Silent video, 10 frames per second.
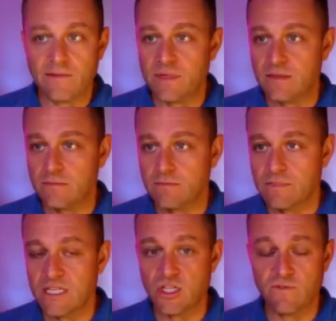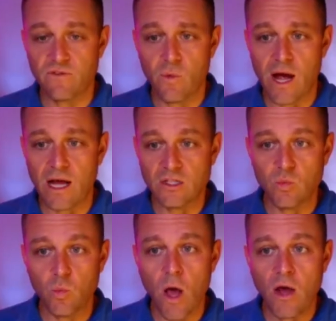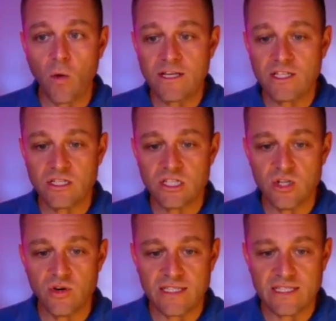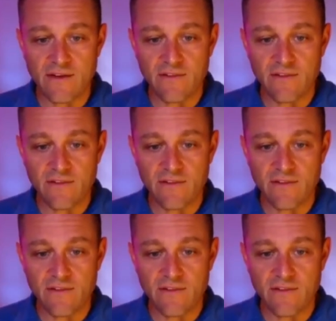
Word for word: I've been teaching for a while. What questions do you guys have?